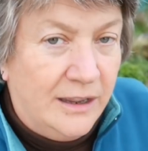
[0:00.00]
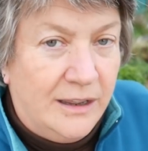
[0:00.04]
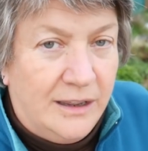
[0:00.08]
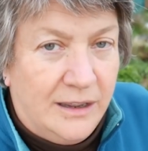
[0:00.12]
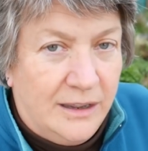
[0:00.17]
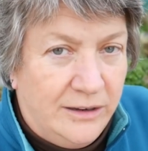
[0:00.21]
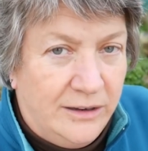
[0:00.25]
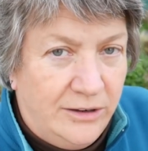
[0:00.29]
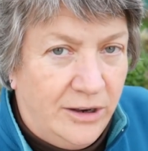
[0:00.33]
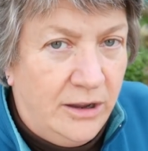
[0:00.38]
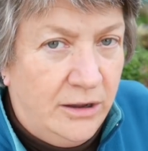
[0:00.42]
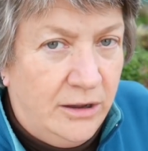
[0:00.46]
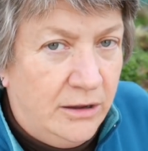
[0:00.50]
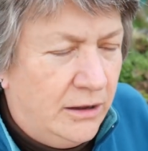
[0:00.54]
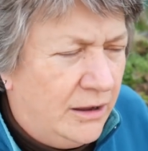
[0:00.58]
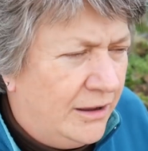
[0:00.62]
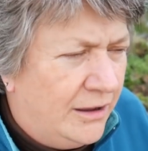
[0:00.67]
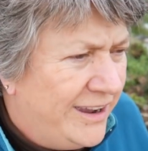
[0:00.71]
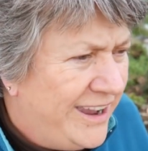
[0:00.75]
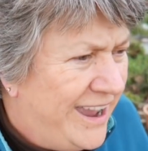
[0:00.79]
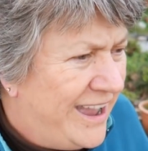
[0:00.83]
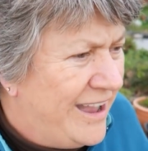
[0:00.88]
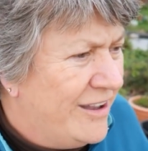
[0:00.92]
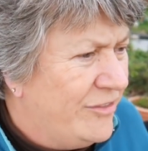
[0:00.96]
and
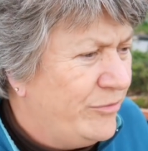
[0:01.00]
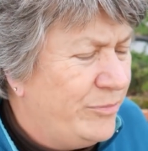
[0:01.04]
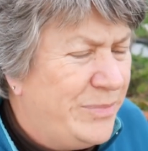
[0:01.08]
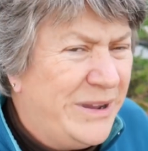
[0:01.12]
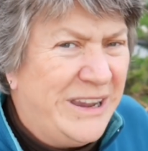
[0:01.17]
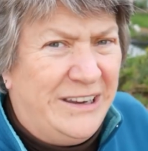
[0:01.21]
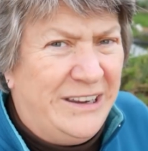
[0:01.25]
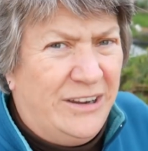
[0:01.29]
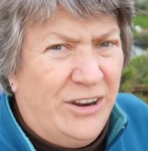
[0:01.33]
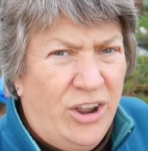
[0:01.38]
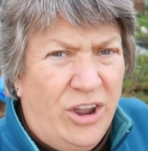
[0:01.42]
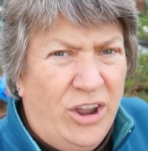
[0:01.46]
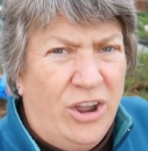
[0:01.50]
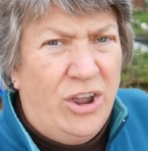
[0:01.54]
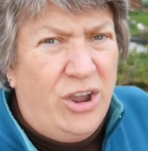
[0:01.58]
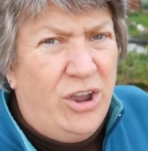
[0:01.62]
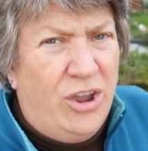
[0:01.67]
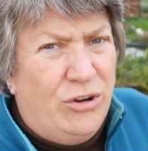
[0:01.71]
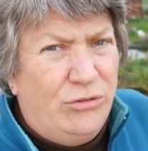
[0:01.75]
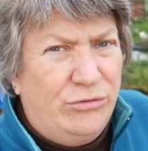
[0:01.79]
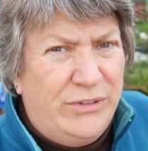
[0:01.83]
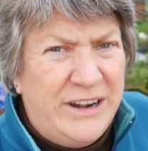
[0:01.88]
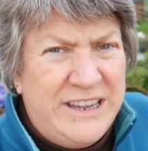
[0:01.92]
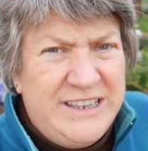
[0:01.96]
I have been
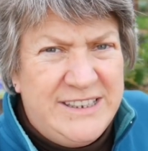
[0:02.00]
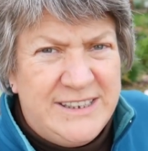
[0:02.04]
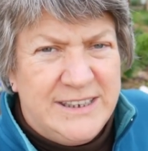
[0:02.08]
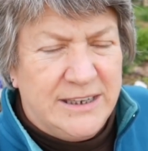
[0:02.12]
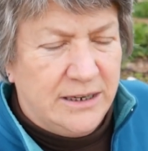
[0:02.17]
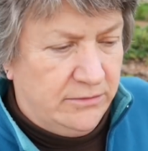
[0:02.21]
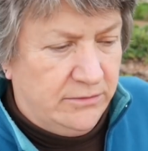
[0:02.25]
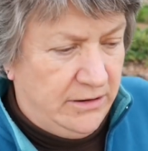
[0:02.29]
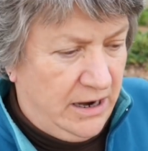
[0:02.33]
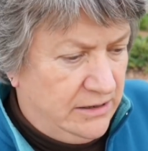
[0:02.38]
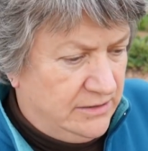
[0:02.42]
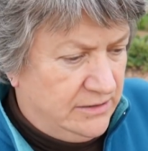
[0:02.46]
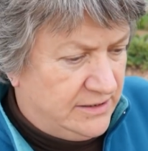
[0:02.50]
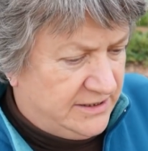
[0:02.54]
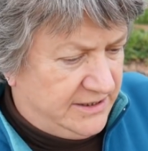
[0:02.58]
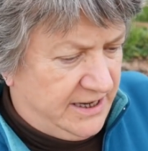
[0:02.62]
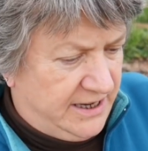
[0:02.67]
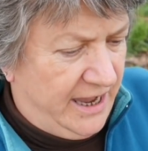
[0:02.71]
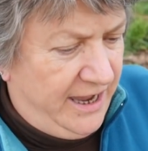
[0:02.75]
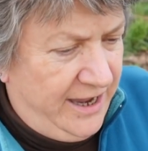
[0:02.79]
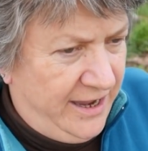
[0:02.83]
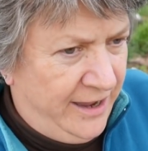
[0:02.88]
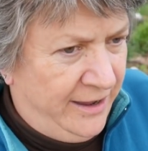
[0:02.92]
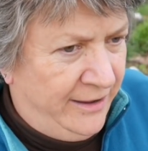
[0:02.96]
racing around
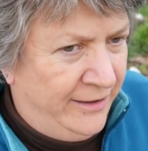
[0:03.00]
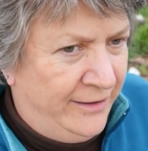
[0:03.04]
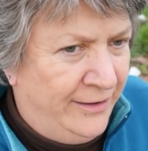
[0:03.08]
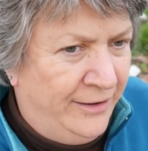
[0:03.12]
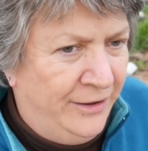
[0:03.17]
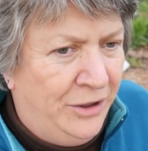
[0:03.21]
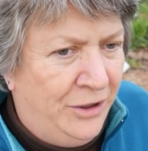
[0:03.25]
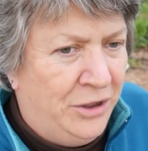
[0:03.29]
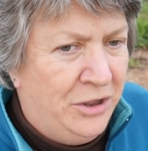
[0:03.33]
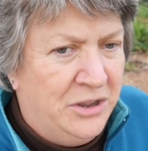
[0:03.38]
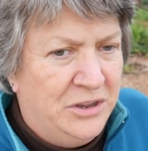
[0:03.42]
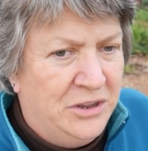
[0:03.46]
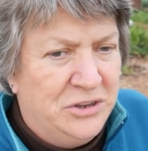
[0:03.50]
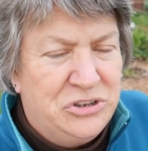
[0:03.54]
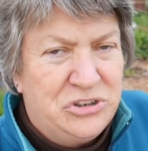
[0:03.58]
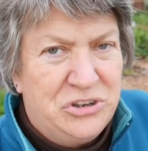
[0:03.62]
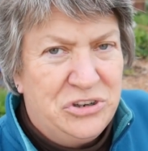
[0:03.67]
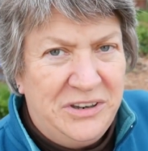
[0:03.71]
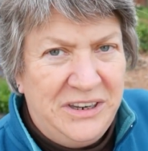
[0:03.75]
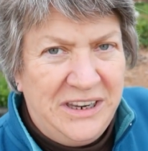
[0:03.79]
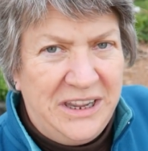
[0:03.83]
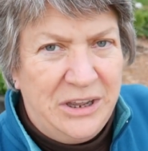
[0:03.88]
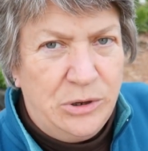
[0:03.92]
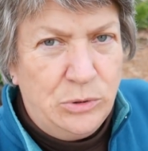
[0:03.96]
today,
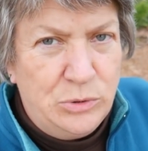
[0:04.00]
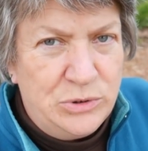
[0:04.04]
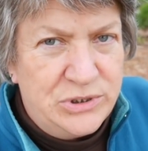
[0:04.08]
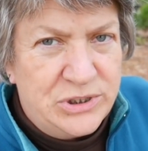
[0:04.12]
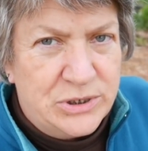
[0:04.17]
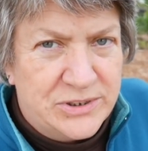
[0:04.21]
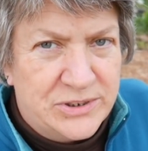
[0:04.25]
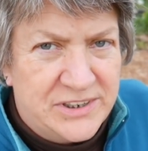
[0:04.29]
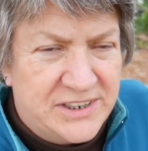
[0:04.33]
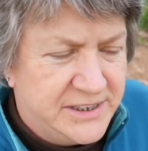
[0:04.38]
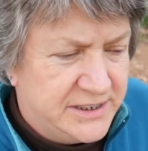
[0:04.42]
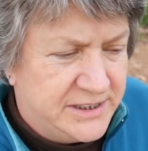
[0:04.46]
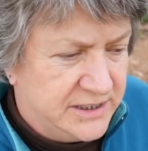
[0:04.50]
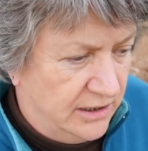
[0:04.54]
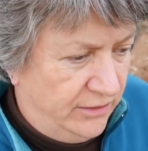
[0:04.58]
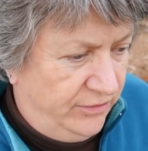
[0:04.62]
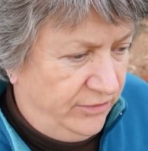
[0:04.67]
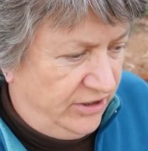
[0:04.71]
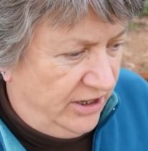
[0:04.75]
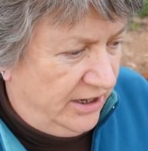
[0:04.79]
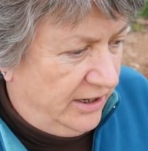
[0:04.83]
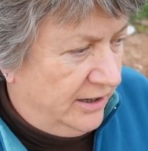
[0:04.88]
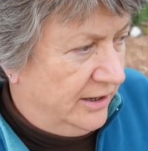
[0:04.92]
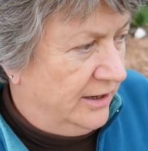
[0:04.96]
trying to get all sorts of
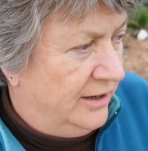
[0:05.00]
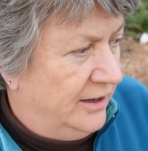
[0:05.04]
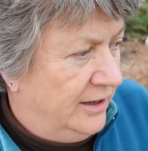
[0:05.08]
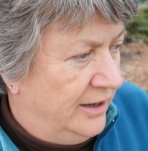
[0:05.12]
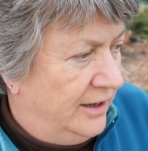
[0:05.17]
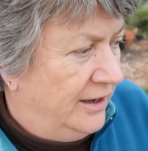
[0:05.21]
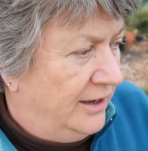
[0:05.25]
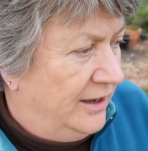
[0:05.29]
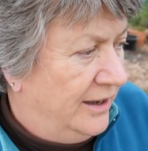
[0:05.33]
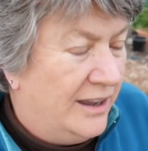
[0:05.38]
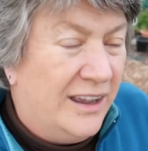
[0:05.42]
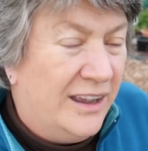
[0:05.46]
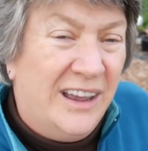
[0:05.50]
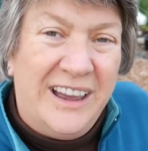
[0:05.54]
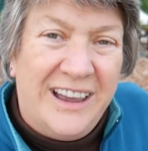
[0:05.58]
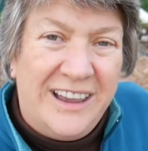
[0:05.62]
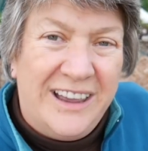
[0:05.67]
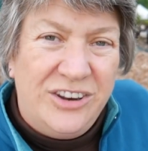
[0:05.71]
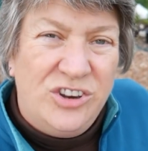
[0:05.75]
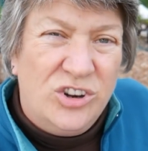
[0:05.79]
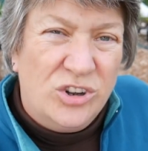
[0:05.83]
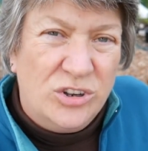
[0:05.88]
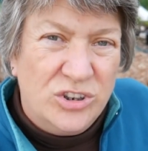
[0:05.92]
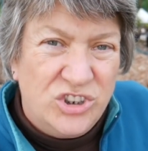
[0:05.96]
stuff done,
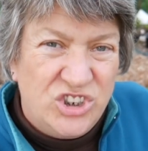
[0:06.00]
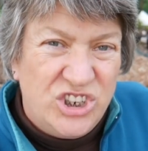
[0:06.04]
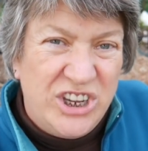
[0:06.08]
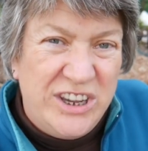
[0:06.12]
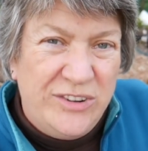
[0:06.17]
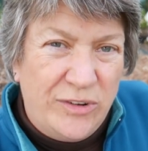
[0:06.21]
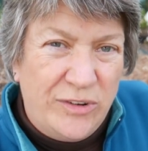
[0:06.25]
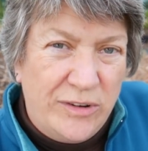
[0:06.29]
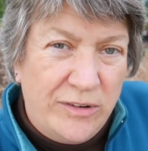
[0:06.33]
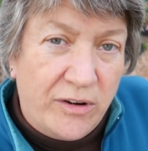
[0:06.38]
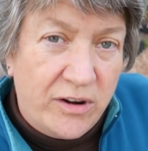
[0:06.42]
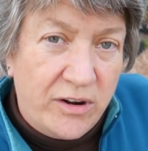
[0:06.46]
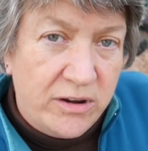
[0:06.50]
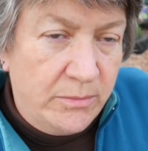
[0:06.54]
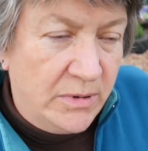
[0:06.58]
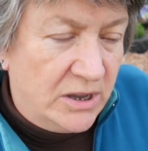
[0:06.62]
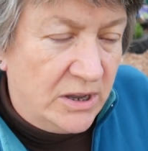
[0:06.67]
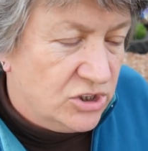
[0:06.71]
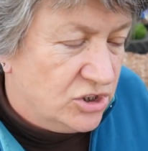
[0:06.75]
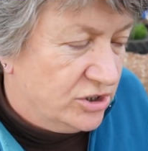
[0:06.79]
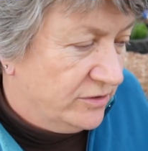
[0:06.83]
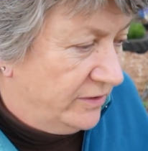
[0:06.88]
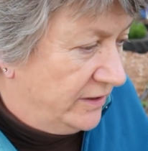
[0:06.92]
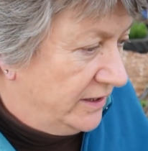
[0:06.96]
and not achieving very
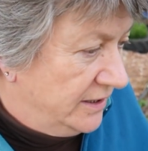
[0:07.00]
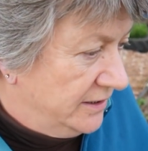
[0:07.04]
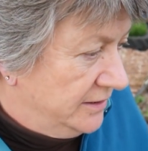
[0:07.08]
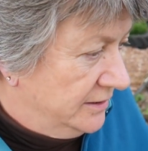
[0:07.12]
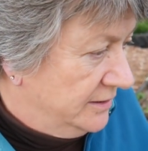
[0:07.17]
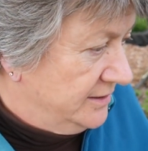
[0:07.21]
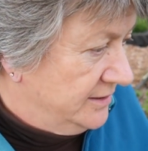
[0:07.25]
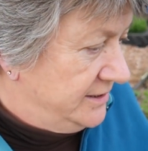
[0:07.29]
much of it.